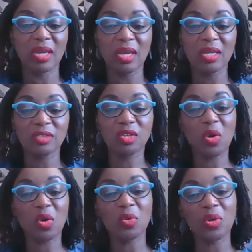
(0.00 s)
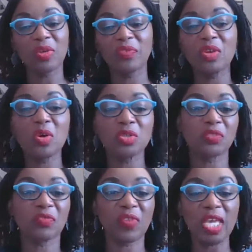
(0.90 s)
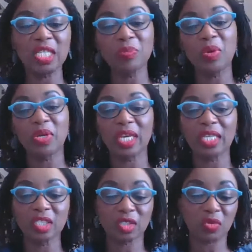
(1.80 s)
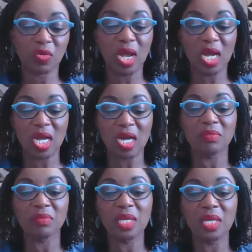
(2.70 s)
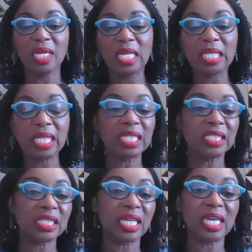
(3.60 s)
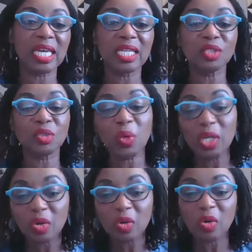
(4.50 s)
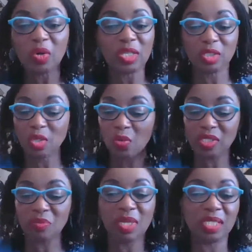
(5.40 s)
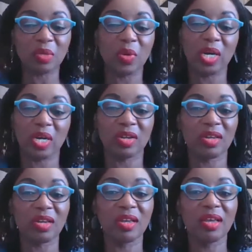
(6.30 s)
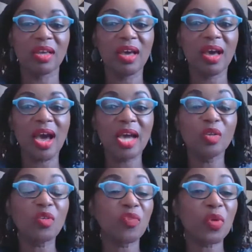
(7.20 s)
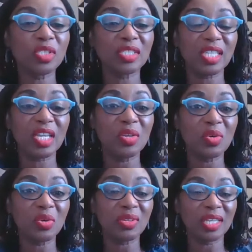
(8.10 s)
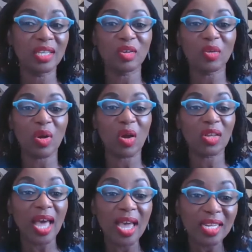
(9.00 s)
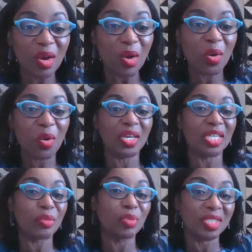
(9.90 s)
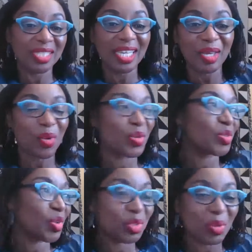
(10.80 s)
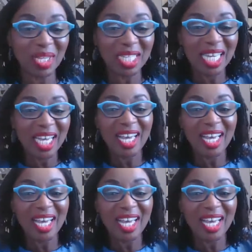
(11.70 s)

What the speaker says: So if you go to Facebook, Instagram, LinkedIn, Twitter, it's always Mansaware. I look forward to seeing you either online or in the boutique or on social media.